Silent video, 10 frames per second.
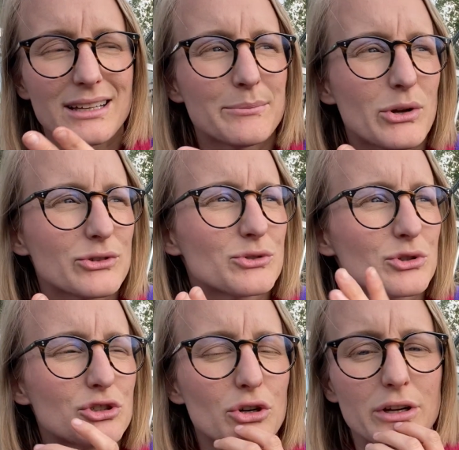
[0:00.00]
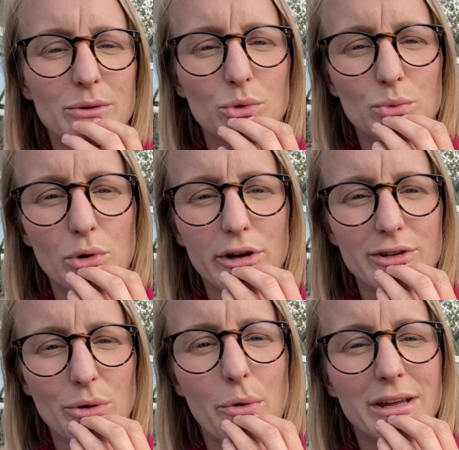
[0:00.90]
I'm not so sure it will work
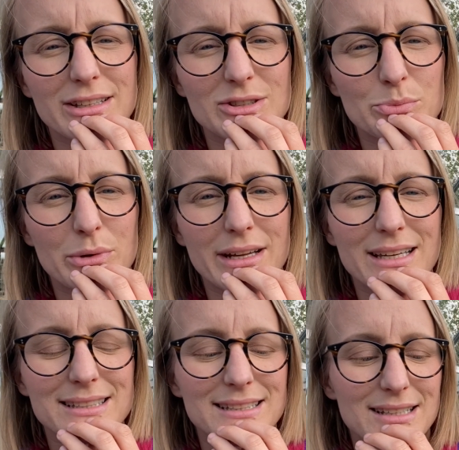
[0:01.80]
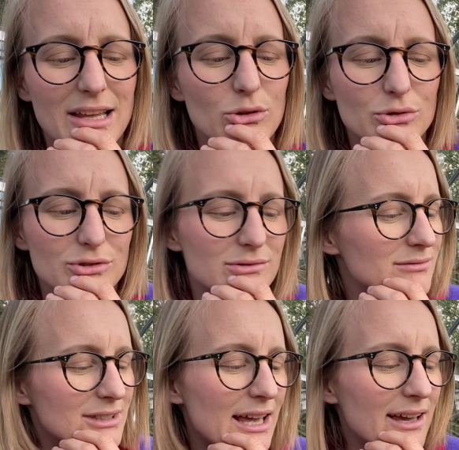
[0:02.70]
growing in spring, because it'll
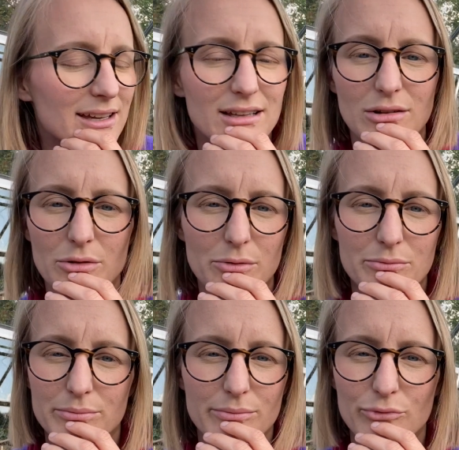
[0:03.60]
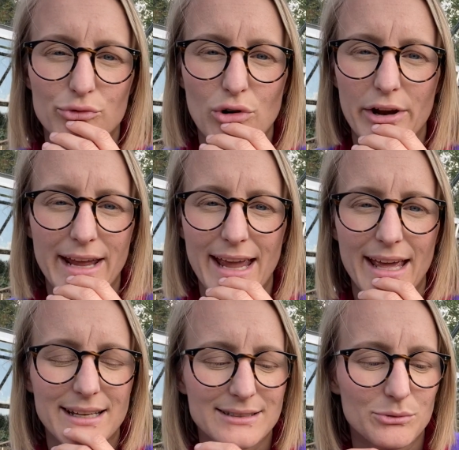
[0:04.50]
run
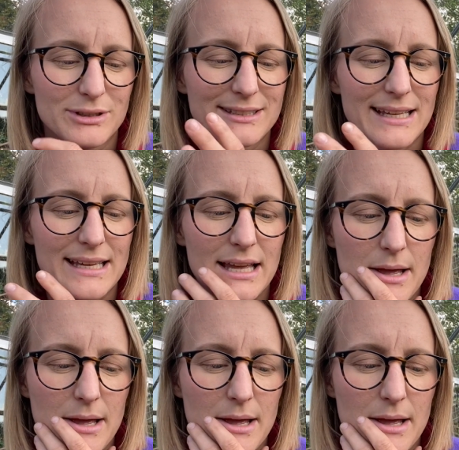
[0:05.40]
ahead, so we'll see.